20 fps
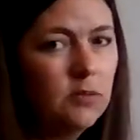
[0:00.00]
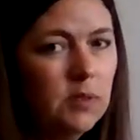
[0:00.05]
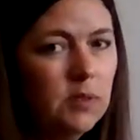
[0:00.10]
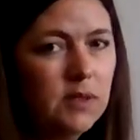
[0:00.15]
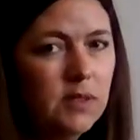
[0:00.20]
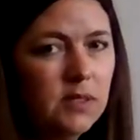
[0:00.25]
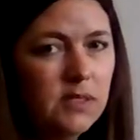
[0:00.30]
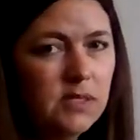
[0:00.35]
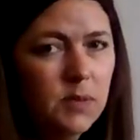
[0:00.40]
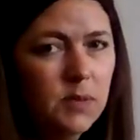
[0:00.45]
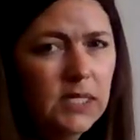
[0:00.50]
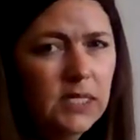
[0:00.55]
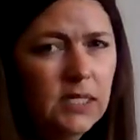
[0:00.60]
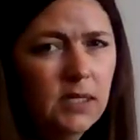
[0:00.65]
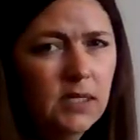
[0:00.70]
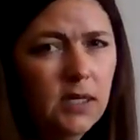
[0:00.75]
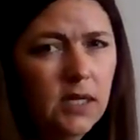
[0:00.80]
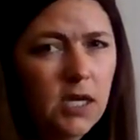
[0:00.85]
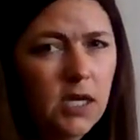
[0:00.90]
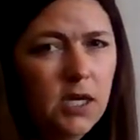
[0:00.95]
with this one,
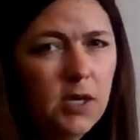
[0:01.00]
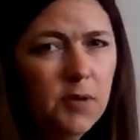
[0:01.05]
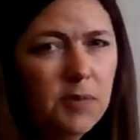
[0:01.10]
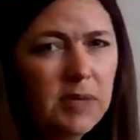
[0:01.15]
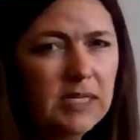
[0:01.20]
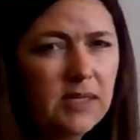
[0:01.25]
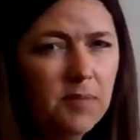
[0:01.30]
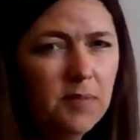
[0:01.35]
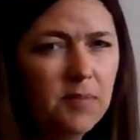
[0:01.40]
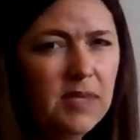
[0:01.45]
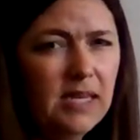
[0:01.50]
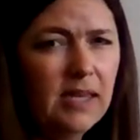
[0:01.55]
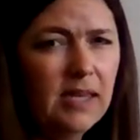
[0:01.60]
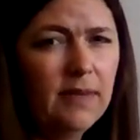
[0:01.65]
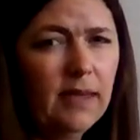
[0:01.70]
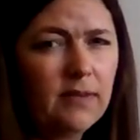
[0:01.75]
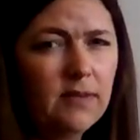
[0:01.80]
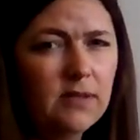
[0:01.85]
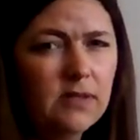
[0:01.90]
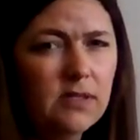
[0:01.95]
because I'm thinking
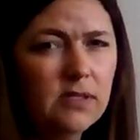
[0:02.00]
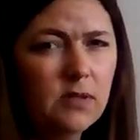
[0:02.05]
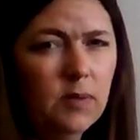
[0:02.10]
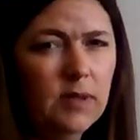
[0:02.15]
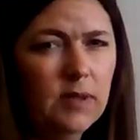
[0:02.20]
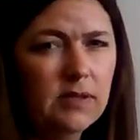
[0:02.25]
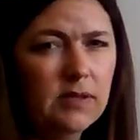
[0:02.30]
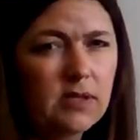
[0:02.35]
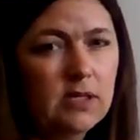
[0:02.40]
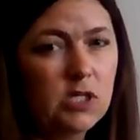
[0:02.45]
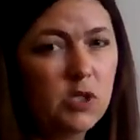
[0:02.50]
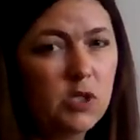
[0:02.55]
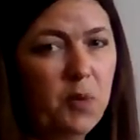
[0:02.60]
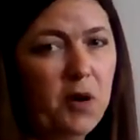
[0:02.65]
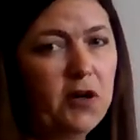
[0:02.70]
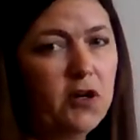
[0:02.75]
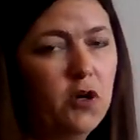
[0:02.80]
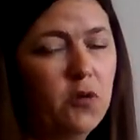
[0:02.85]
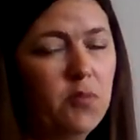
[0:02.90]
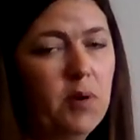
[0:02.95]
like this is the one that's going to
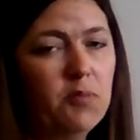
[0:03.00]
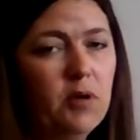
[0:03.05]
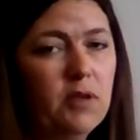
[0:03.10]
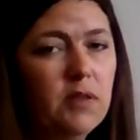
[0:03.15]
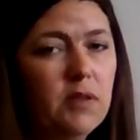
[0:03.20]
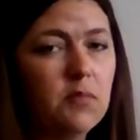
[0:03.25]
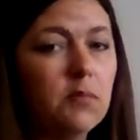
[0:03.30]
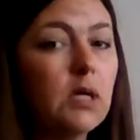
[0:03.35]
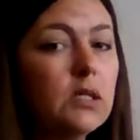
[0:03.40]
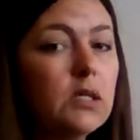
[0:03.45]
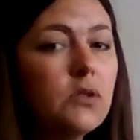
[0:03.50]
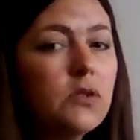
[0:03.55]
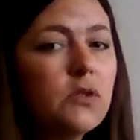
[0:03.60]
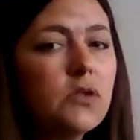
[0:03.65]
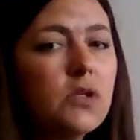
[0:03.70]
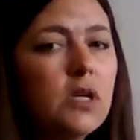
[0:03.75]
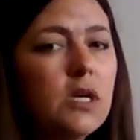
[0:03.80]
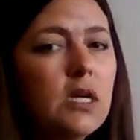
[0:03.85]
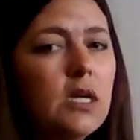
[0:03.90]
spark your memory the most.